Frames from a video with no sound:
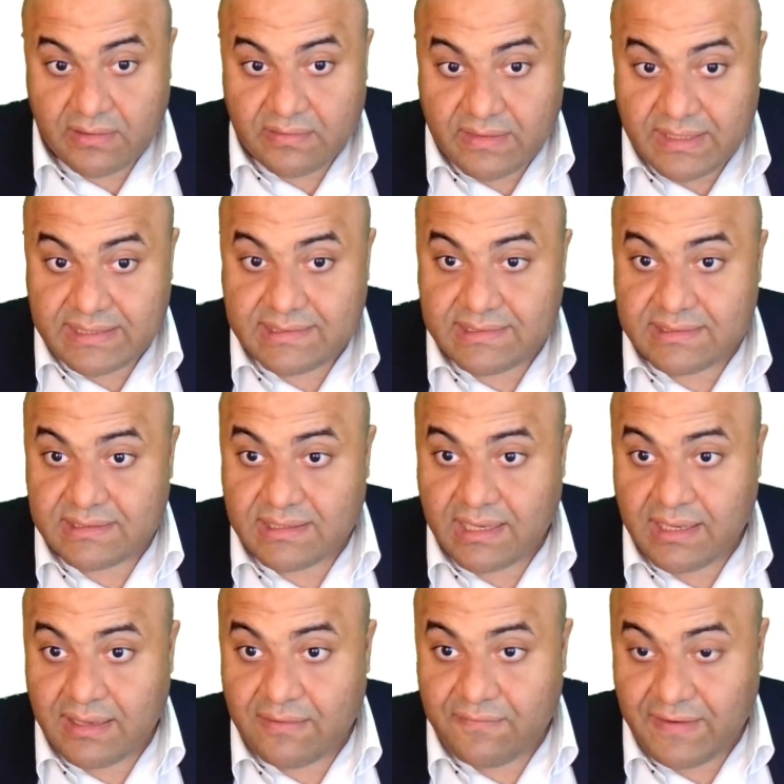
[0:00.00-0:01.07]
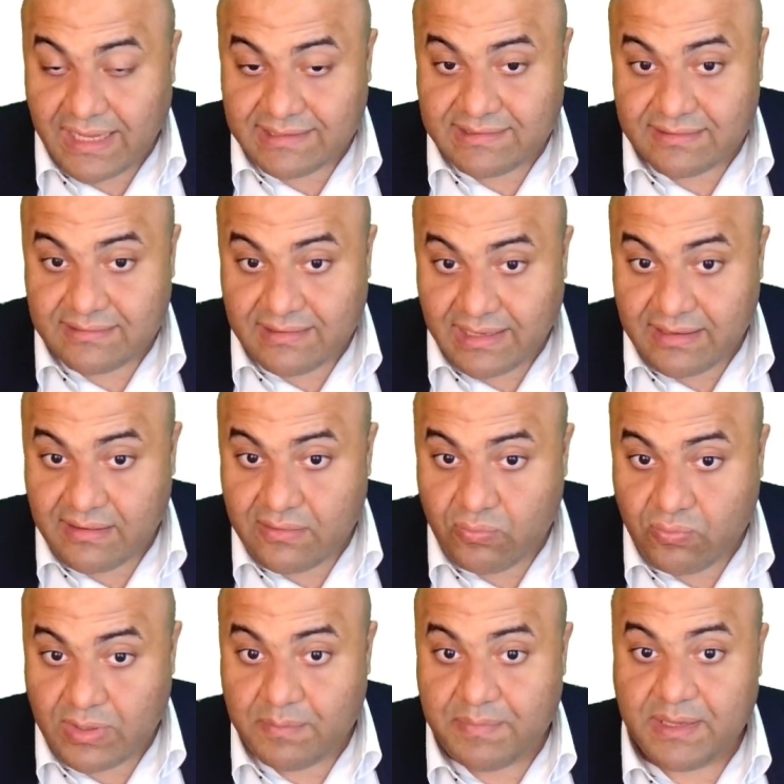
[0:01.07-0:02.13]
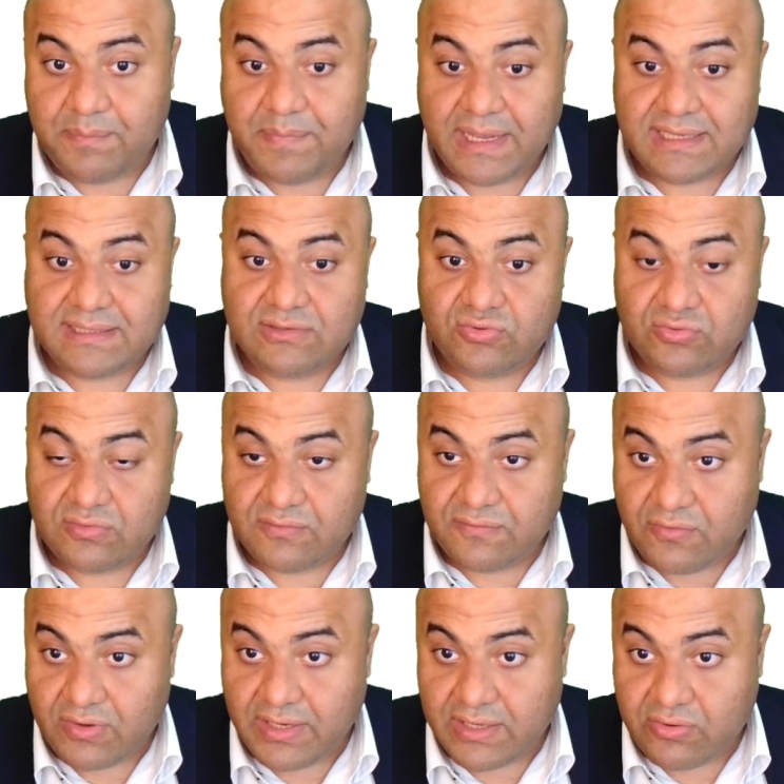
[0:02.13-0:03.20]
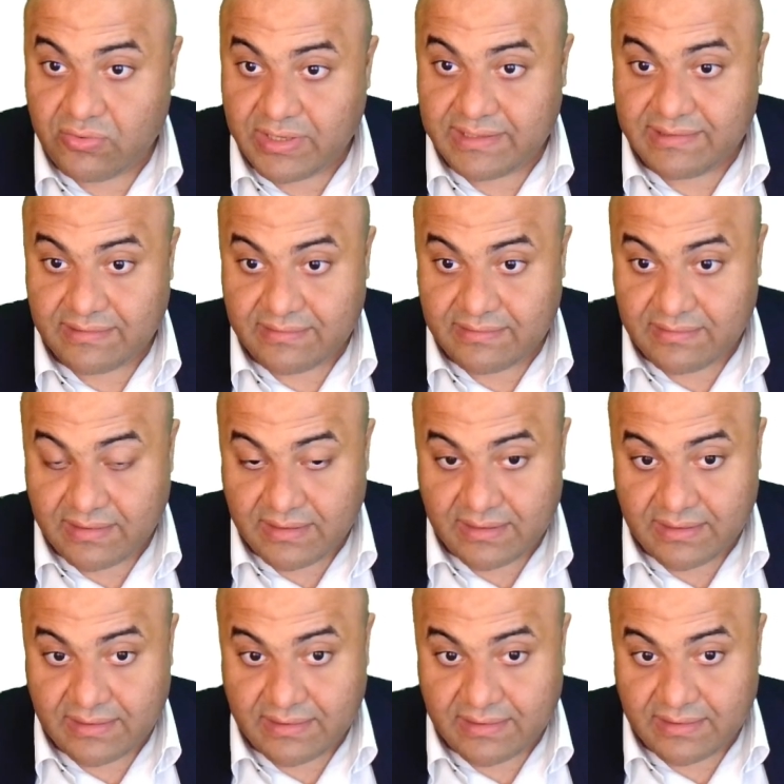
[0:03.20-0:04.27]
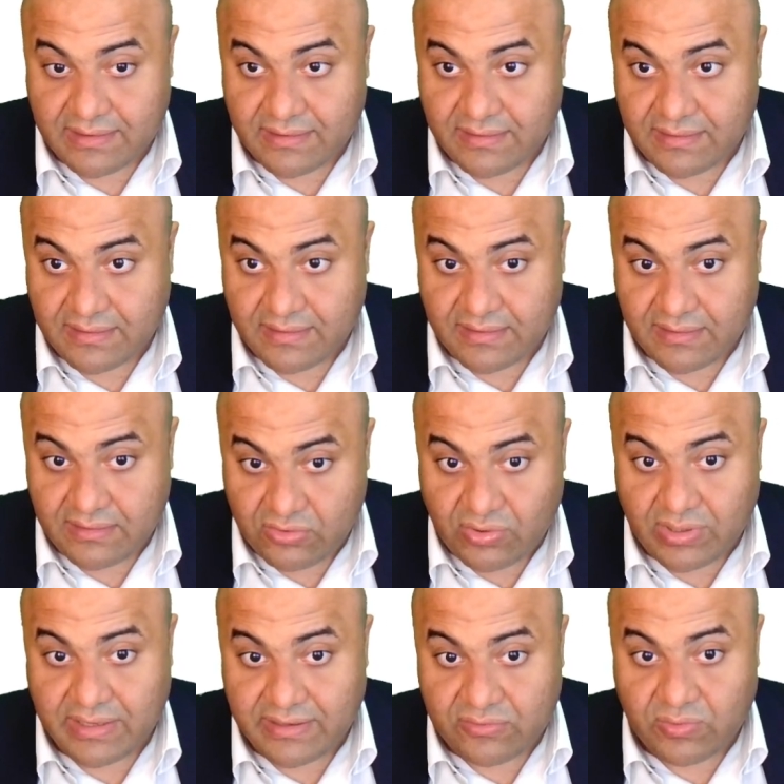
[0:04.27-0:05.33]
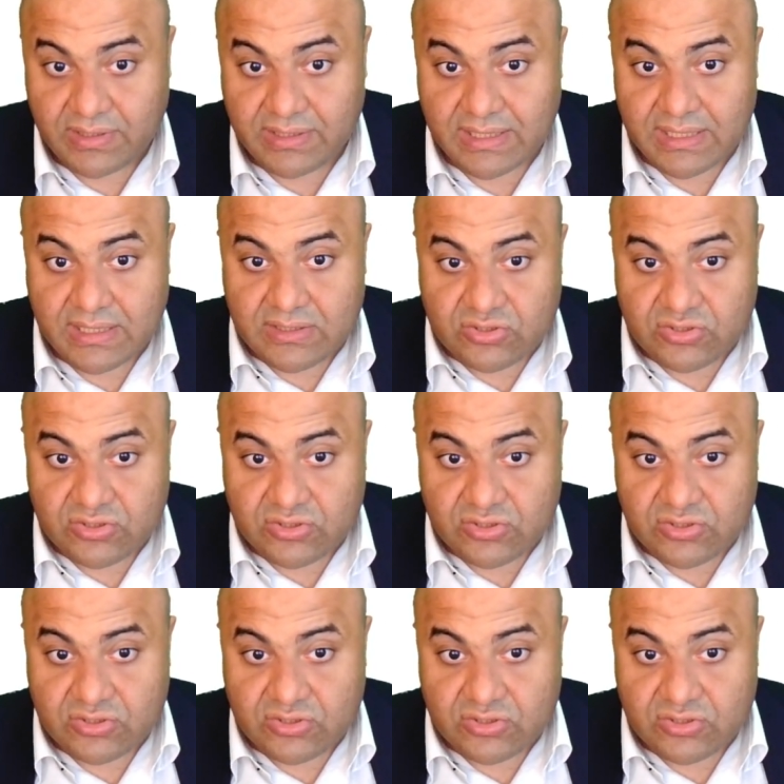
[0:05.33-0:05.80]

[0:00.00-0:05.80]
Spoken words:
This flattened layer will be passed to fully connected neural network.